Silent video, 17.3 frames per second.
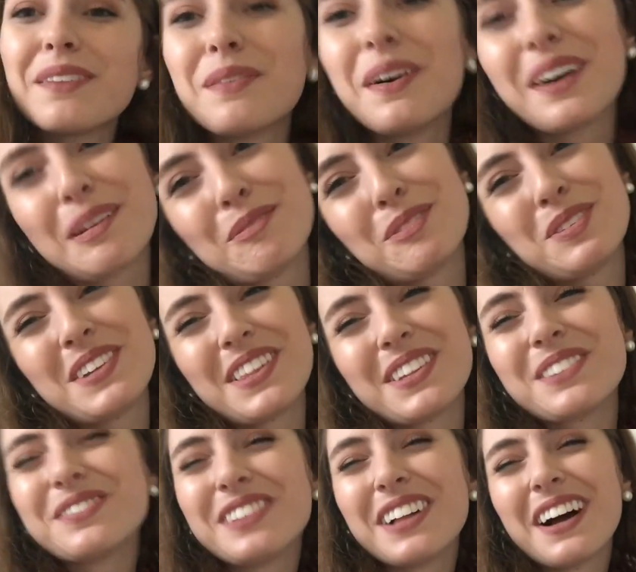welcome to
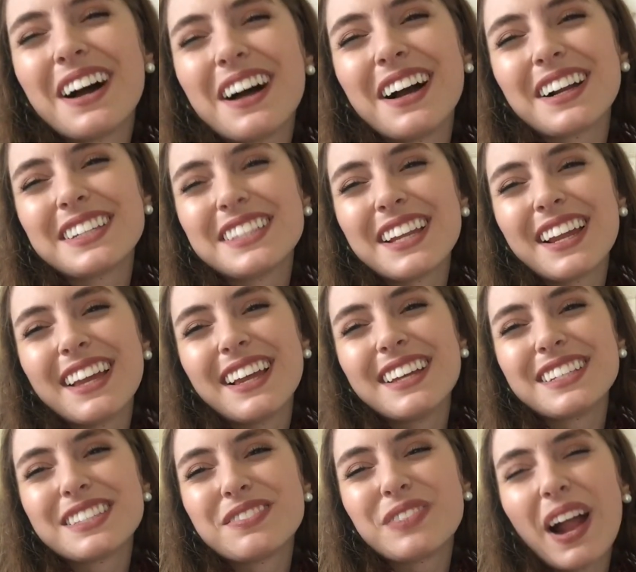another vlog. Today
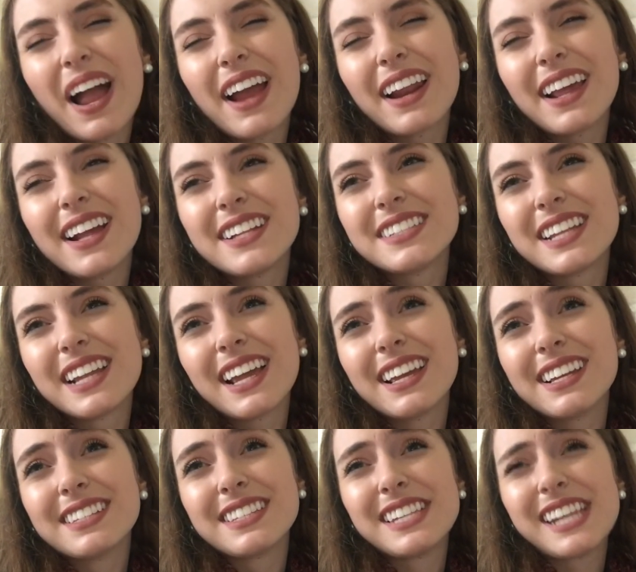is Friday.
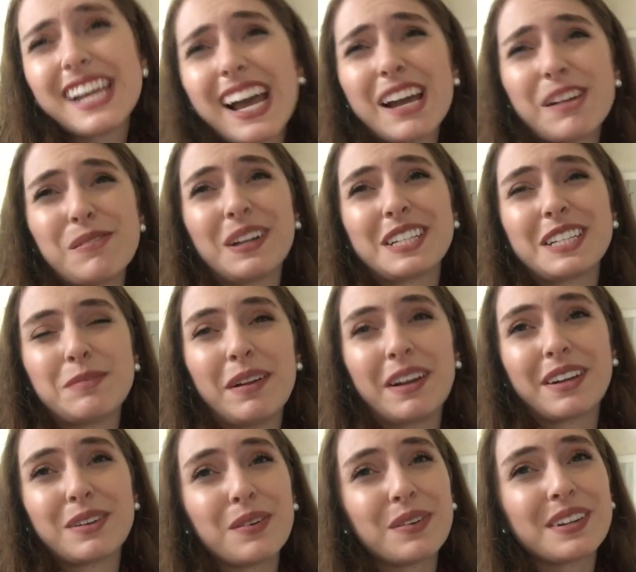Today is the day I watched
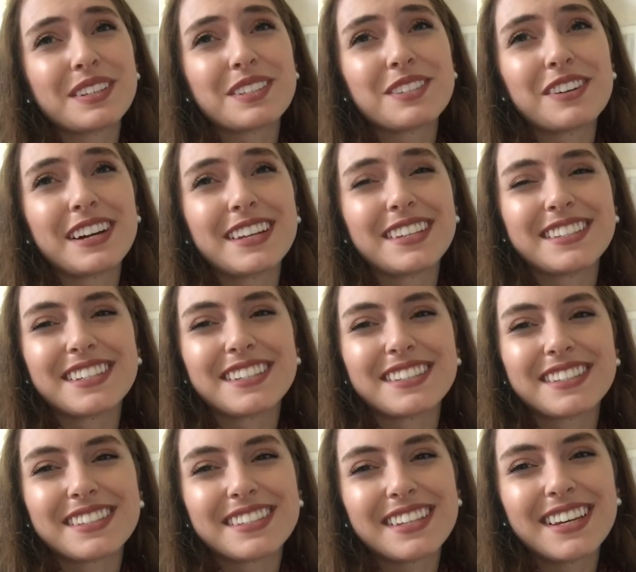American Horror Story
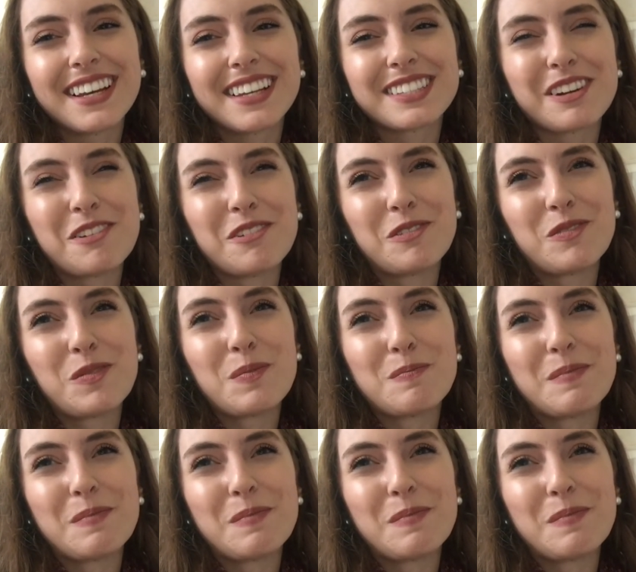Season 6. Oh